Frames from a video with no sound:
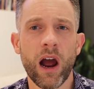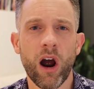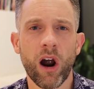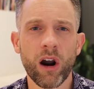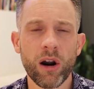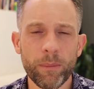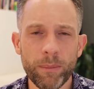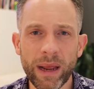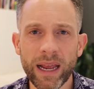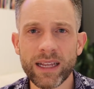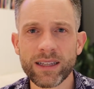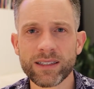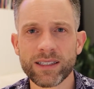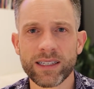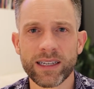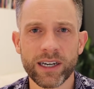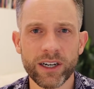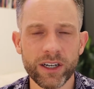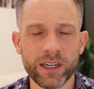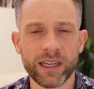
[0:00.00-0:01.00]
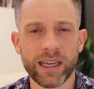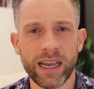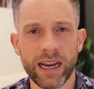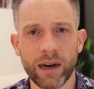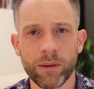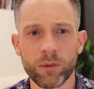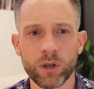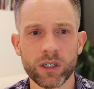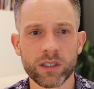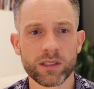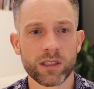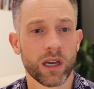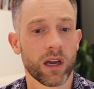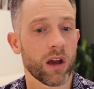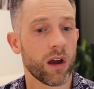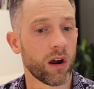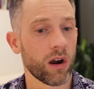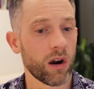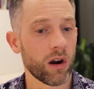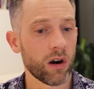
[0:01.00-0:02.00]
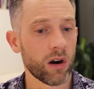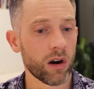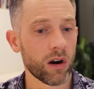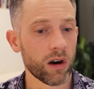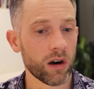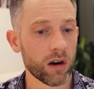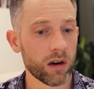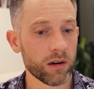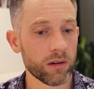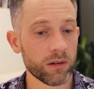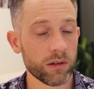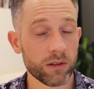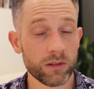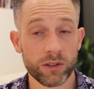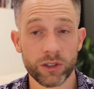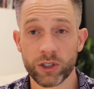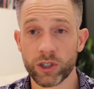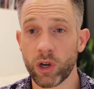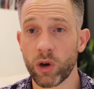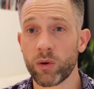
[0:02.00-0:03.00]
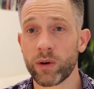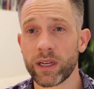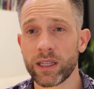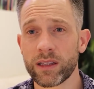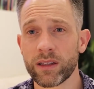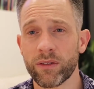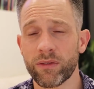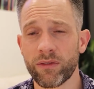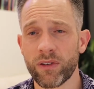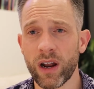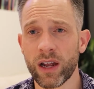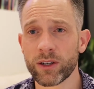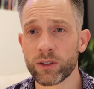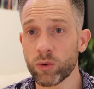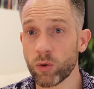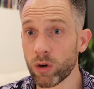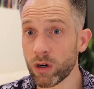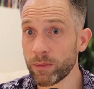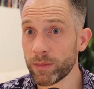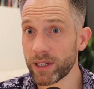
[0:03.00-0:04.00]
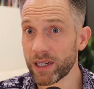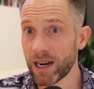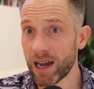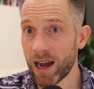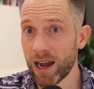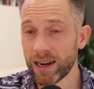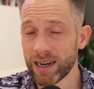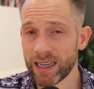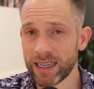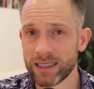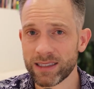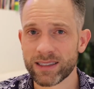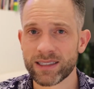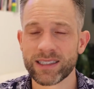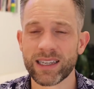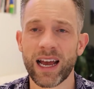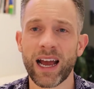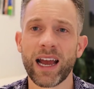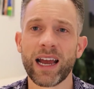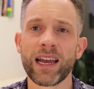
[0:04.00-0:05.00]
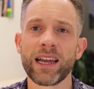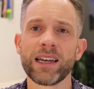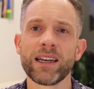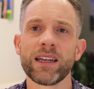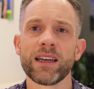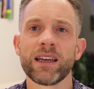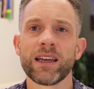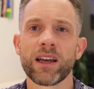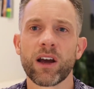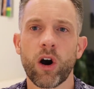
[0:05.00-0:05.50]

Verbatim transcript: Our main security cameras are showing the front door, but not inside